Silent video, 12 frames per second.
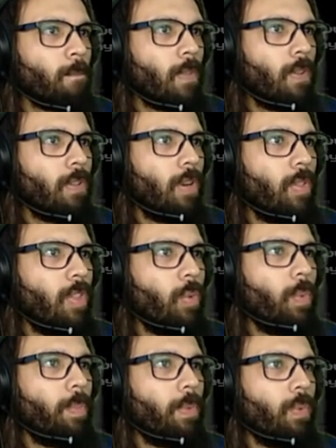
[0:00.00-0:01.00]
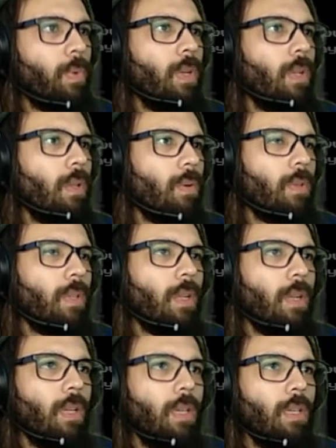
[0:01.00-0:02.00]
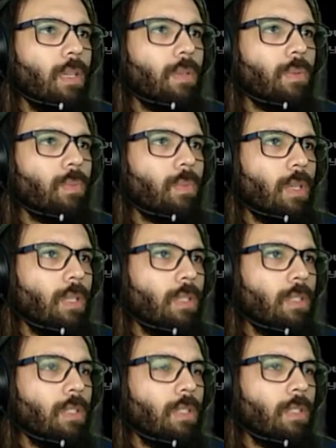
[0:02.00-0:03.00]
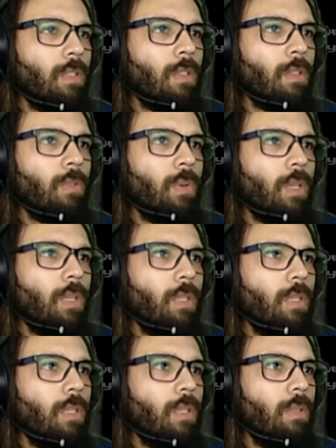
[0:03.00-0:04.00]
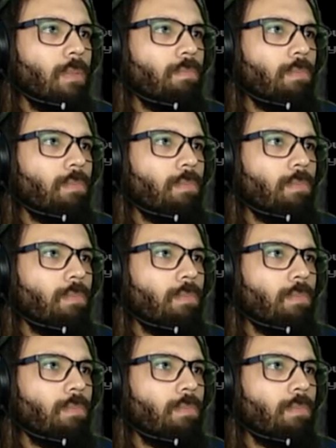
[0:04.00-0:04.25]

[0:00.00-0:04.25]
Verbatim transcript: Photograph the Weeping Willow at the lake, 1820.